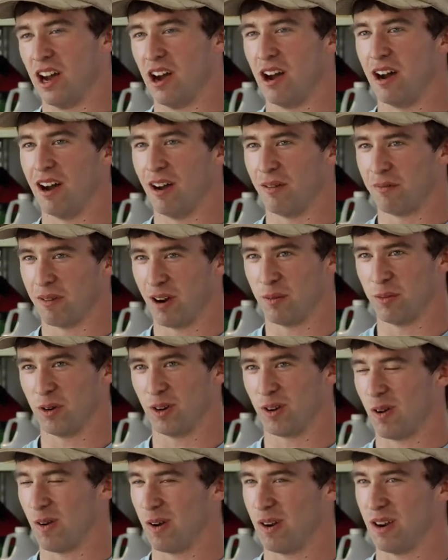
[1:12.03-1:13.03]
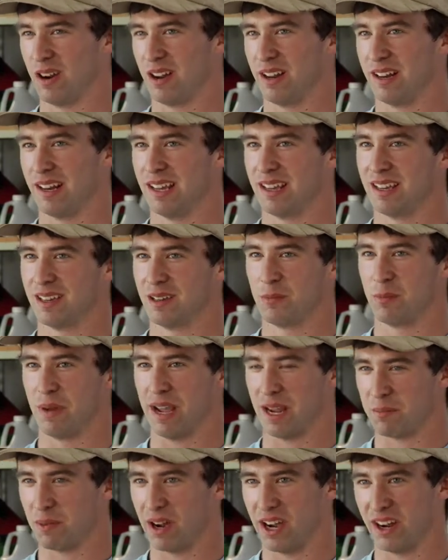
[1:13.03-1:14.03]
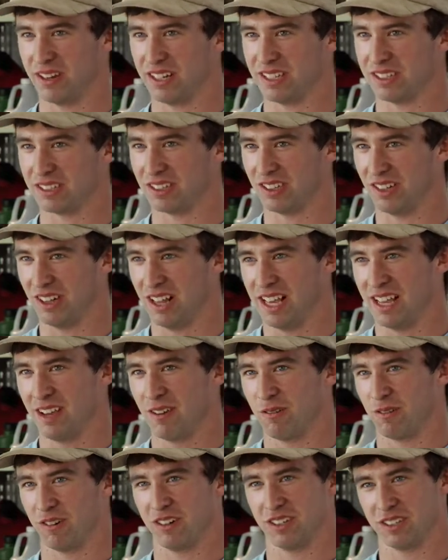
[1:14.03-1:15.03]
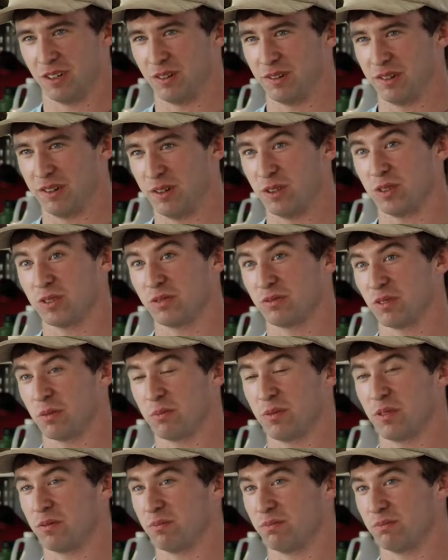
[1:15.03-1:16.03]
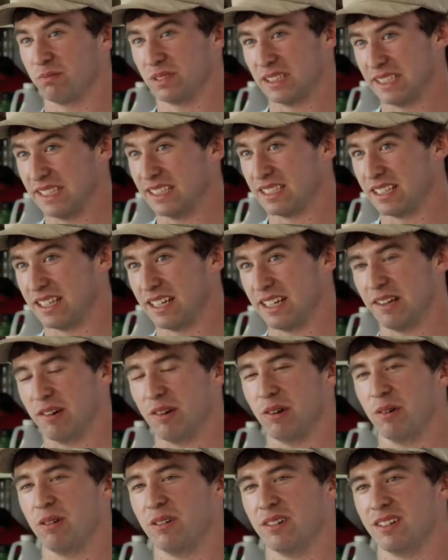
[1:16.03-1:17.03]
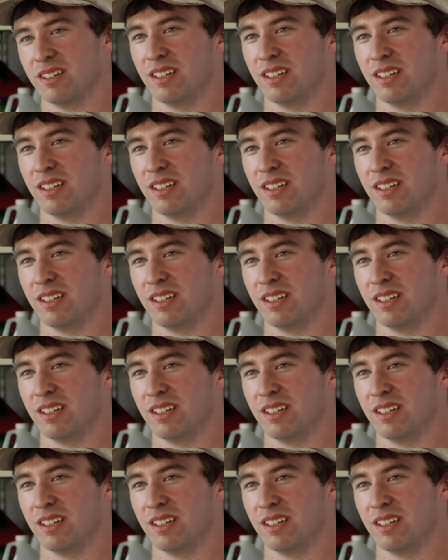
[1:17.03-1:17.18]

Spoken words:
a farmer could make biodiesel for his own use from the seeds that he grew.